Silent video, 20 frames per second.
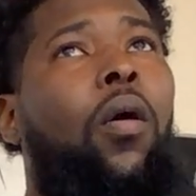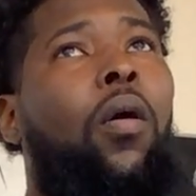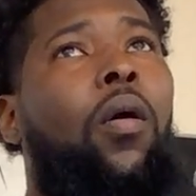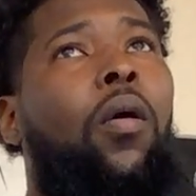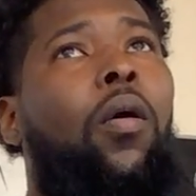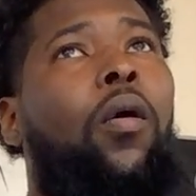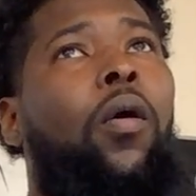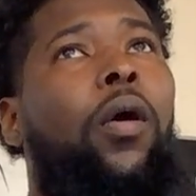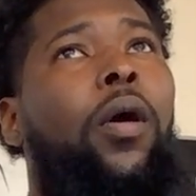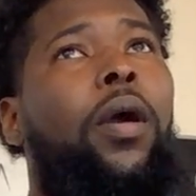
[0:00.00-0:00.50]

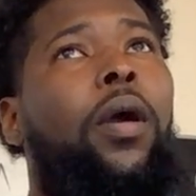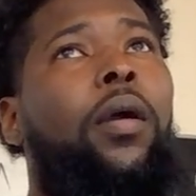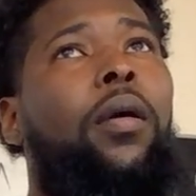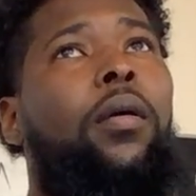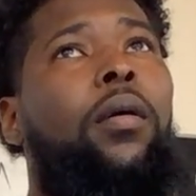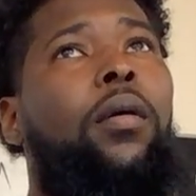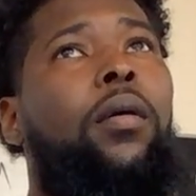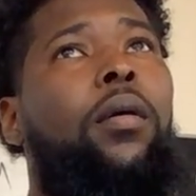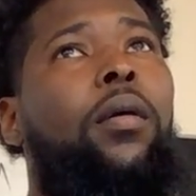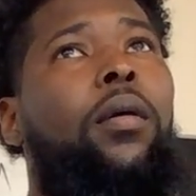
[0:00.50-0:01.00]
or
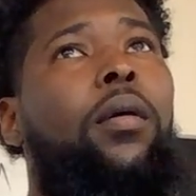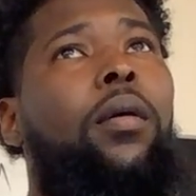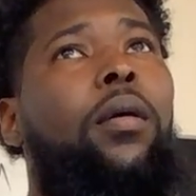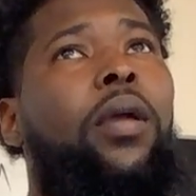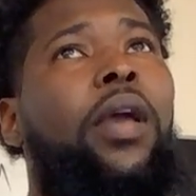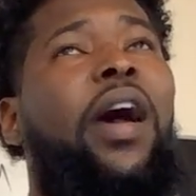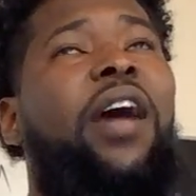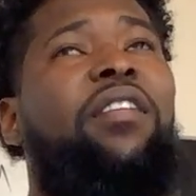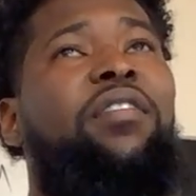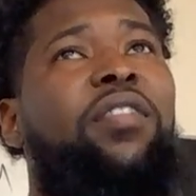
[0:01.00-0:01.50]

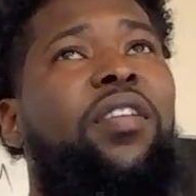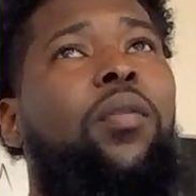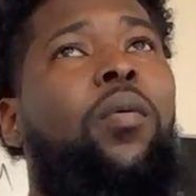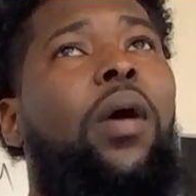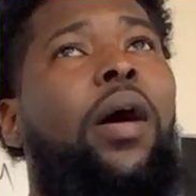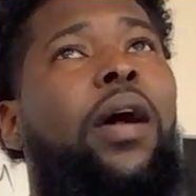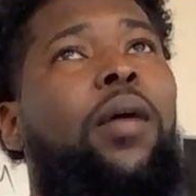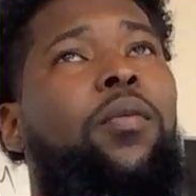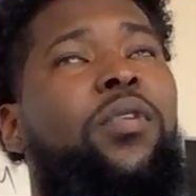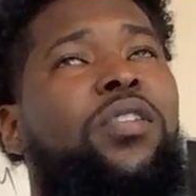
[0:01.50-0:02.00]
at
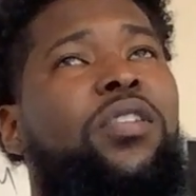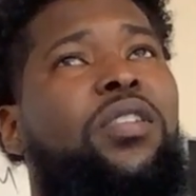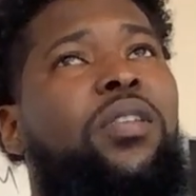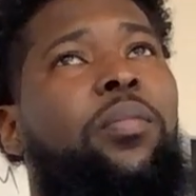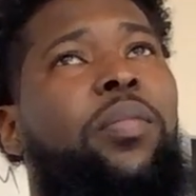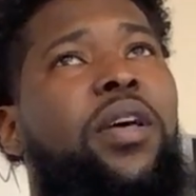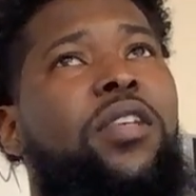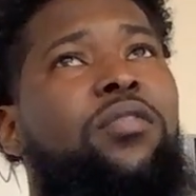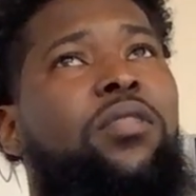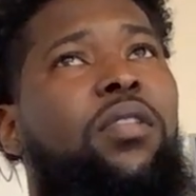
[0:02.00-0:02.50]
VY, which is the
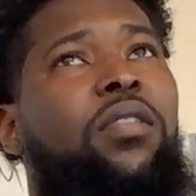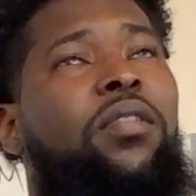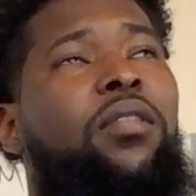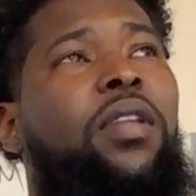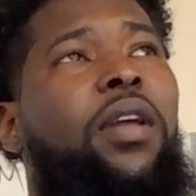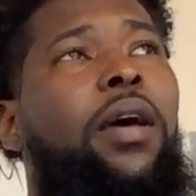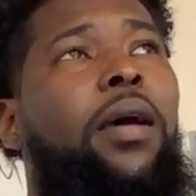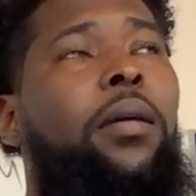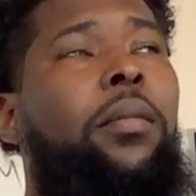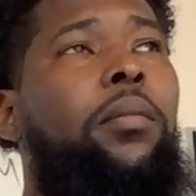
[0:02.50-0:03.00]
best rate of
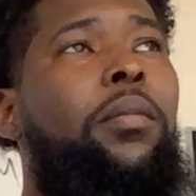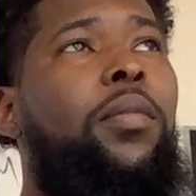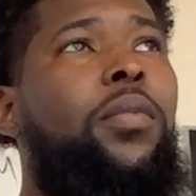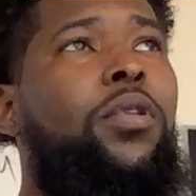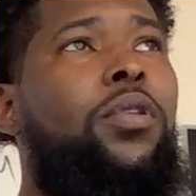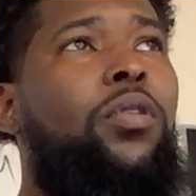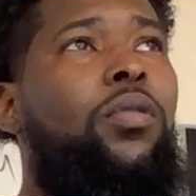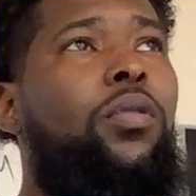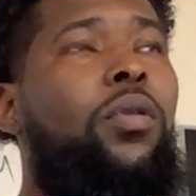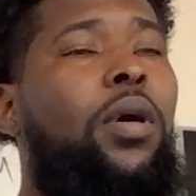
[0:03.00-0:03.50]
climb
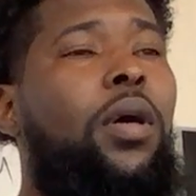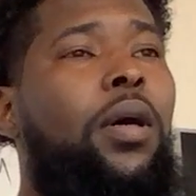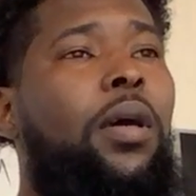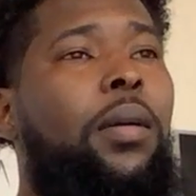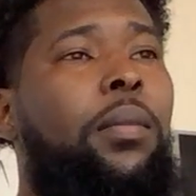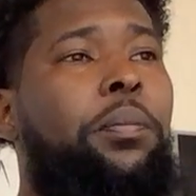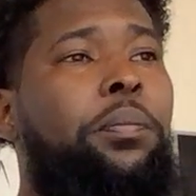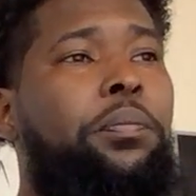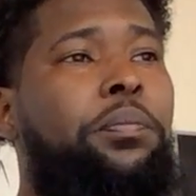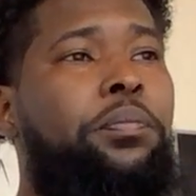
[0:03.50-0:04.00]

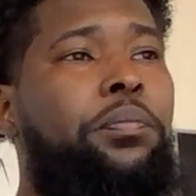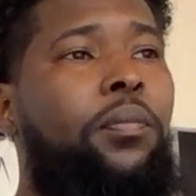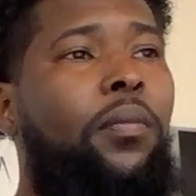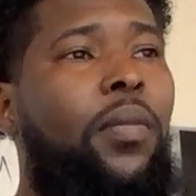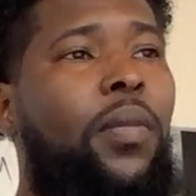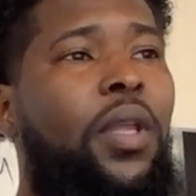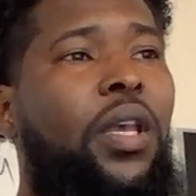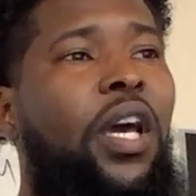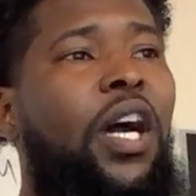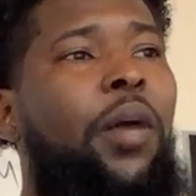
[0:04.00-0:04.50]
to
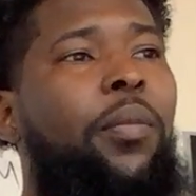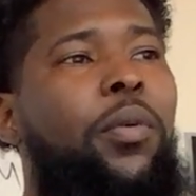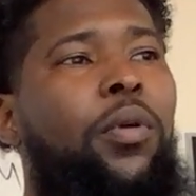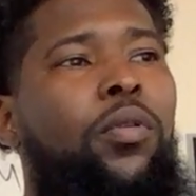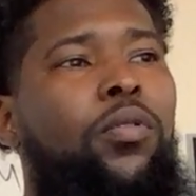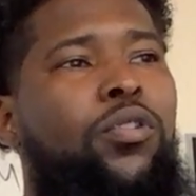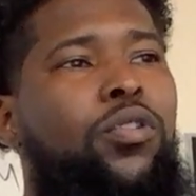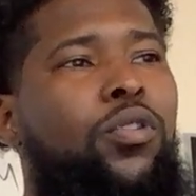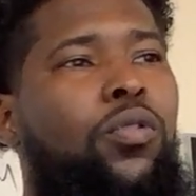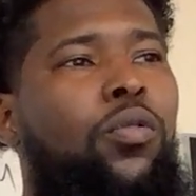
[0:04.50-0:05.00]
help you
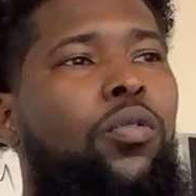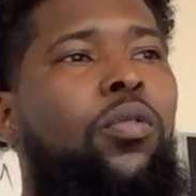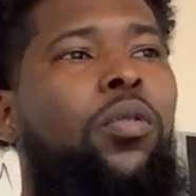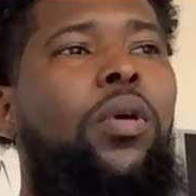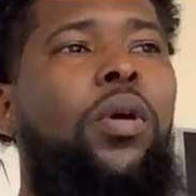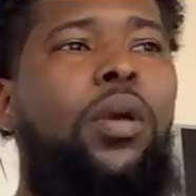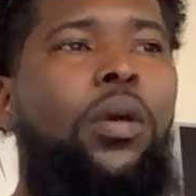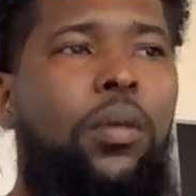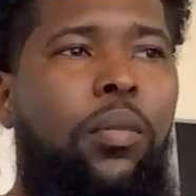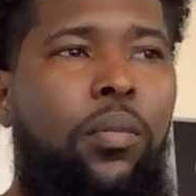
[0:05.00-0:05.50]
to
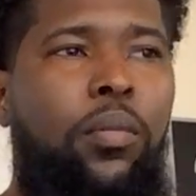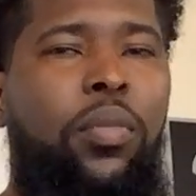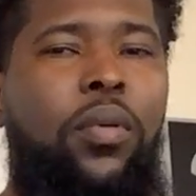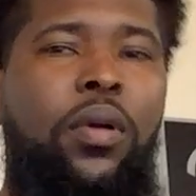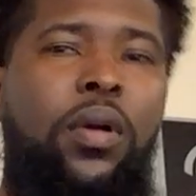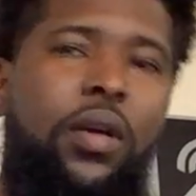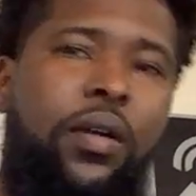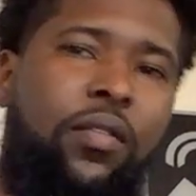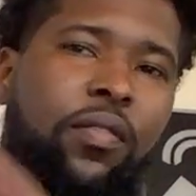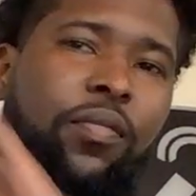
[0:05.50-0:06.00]

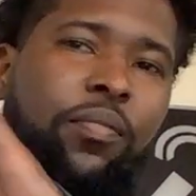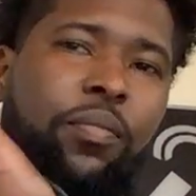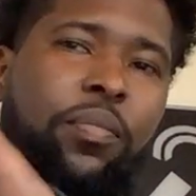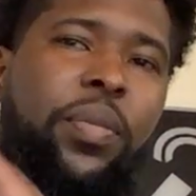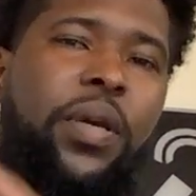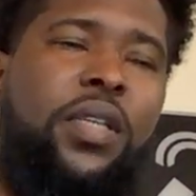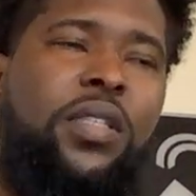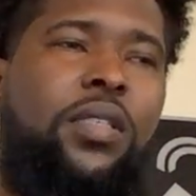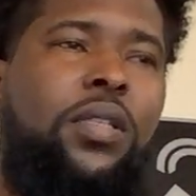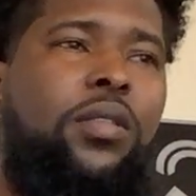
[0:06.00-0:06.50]

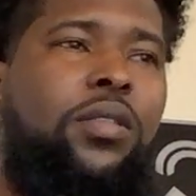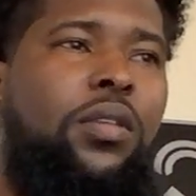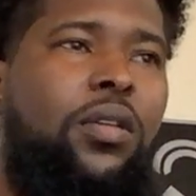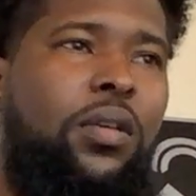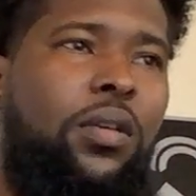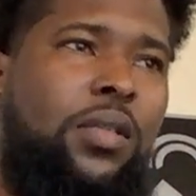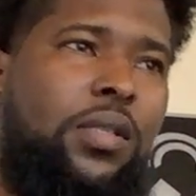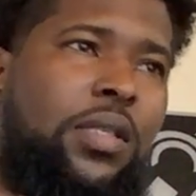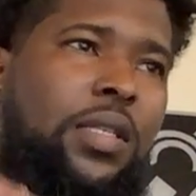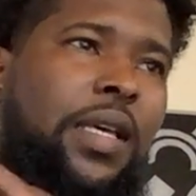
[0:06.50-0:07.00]
pitch
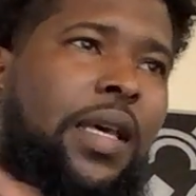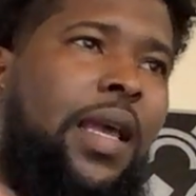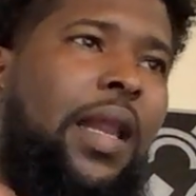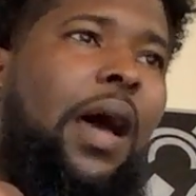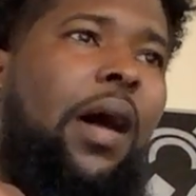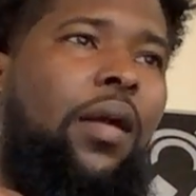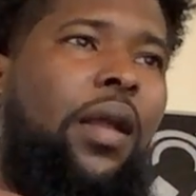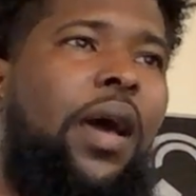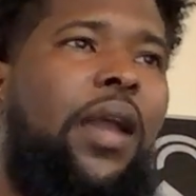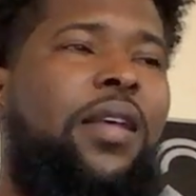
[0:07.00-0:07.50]
to get
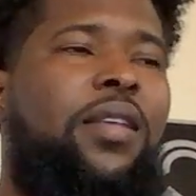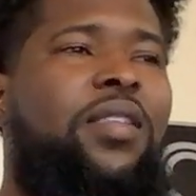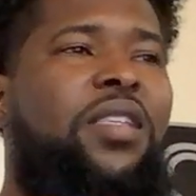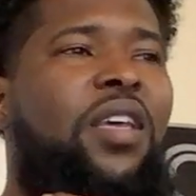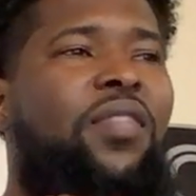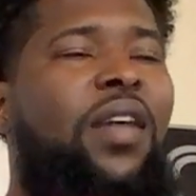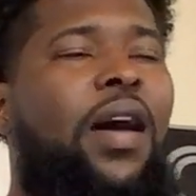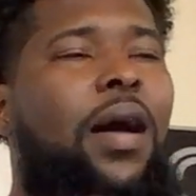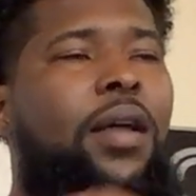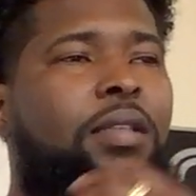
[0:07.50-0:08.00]
out at a safe
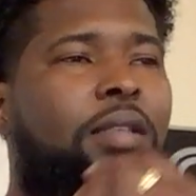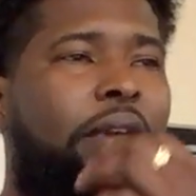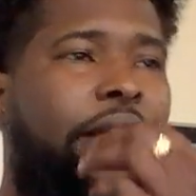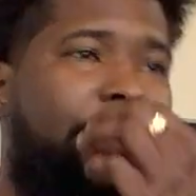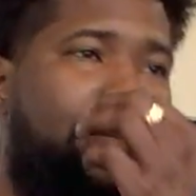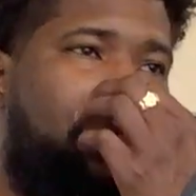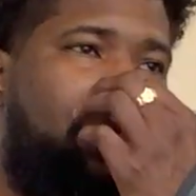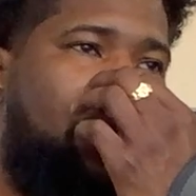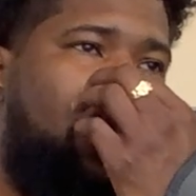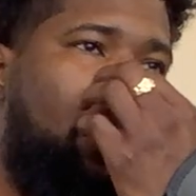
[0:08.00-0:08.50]

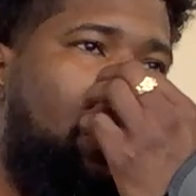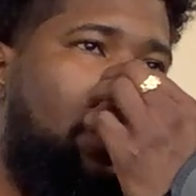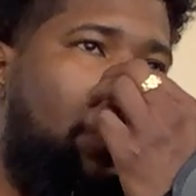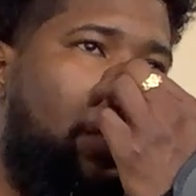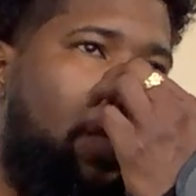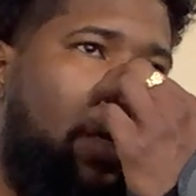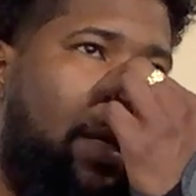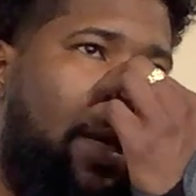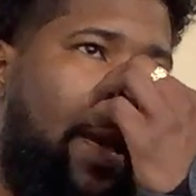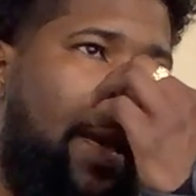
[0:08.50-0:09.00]
airspeed.
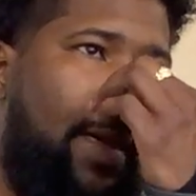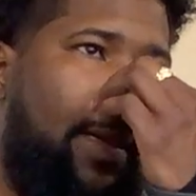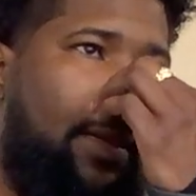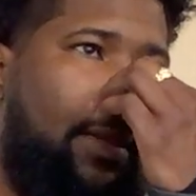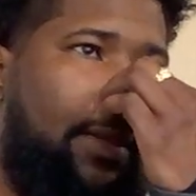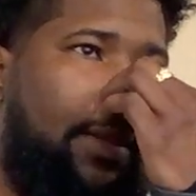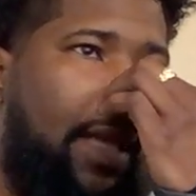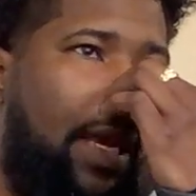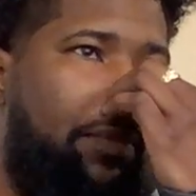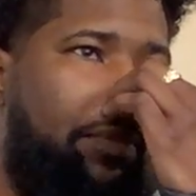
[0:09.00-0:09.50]
And
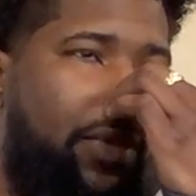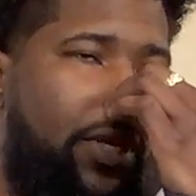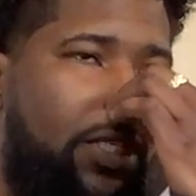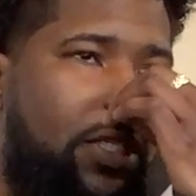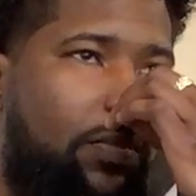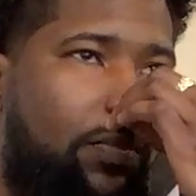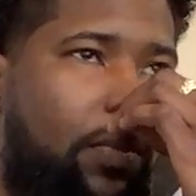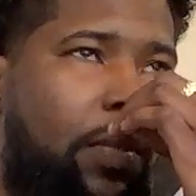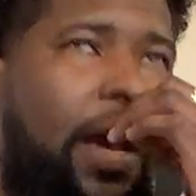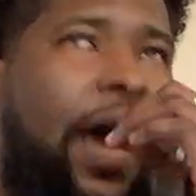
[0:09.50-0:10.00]
that pitch
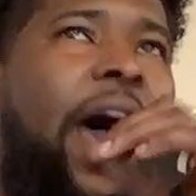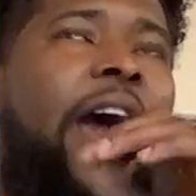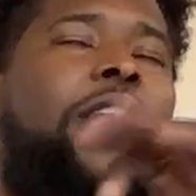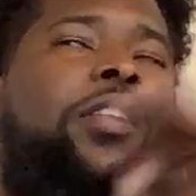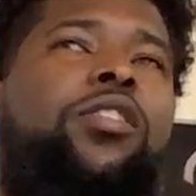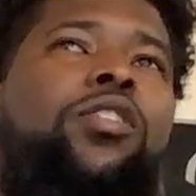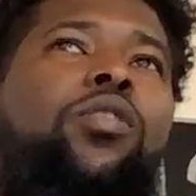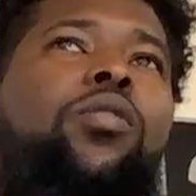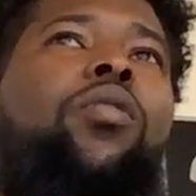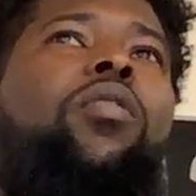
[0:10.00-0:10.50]

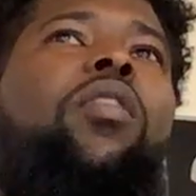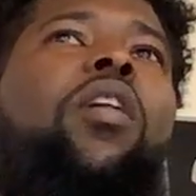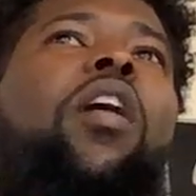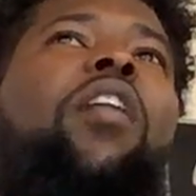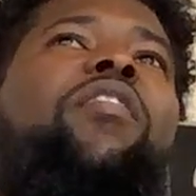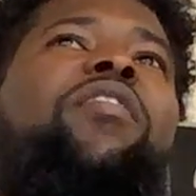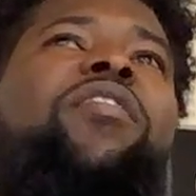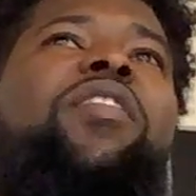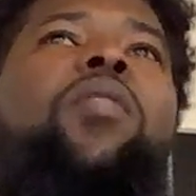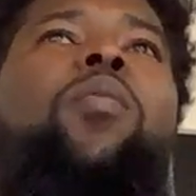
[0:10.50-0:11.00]
attitude
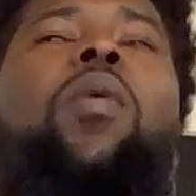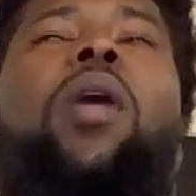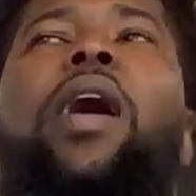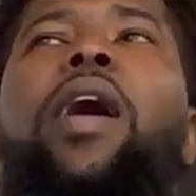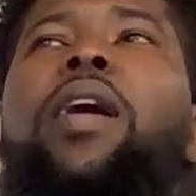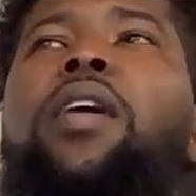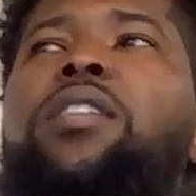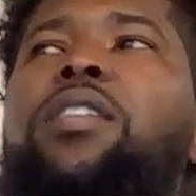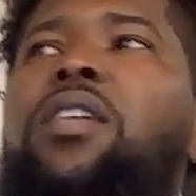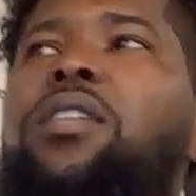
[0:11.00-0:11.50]
of VY
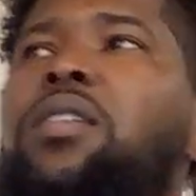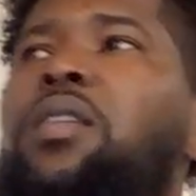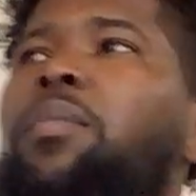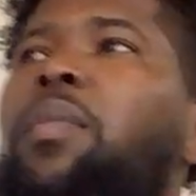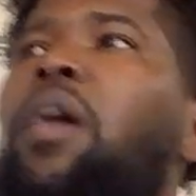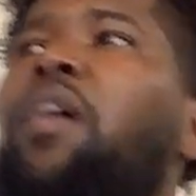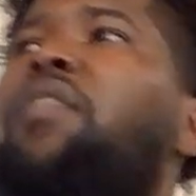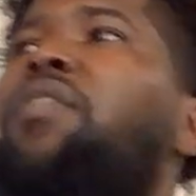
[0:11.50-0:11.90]
is just about a